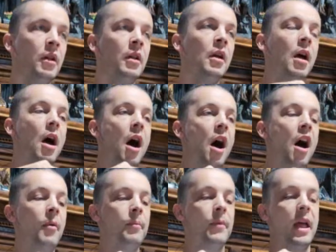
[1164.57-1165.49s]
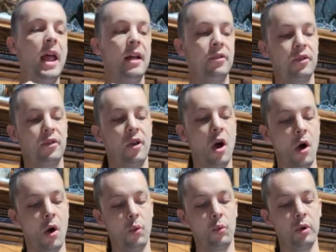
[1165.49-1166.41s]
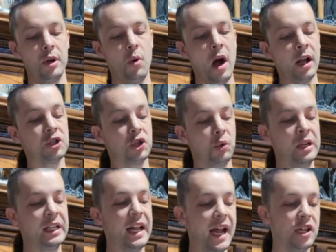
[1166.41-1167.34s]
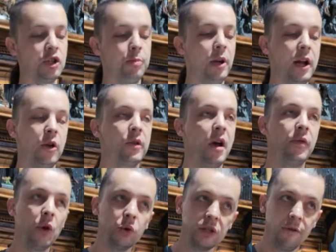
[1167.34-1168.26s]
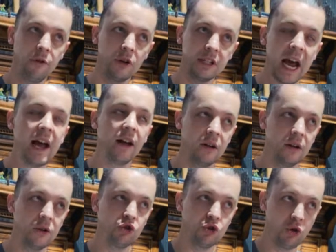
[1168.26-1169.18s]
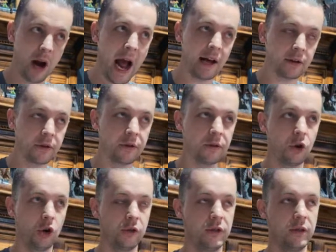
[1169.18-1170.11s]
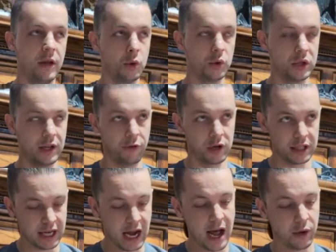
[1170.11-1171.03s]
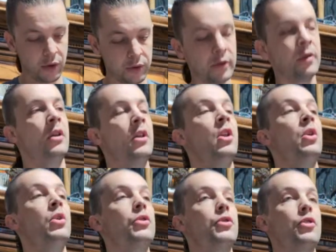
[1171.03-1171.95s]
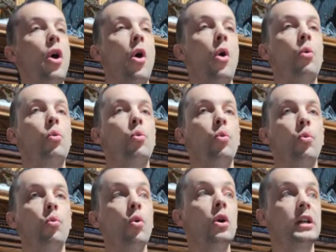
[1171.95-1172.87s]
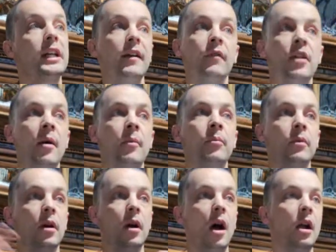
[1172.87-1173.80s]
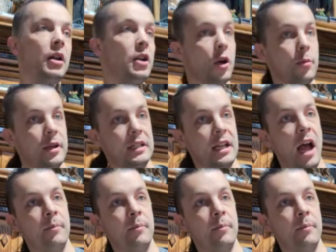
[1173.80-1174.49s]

And so we want to engage players on those different tracks or those different styles. So we'll give them a little bit of time to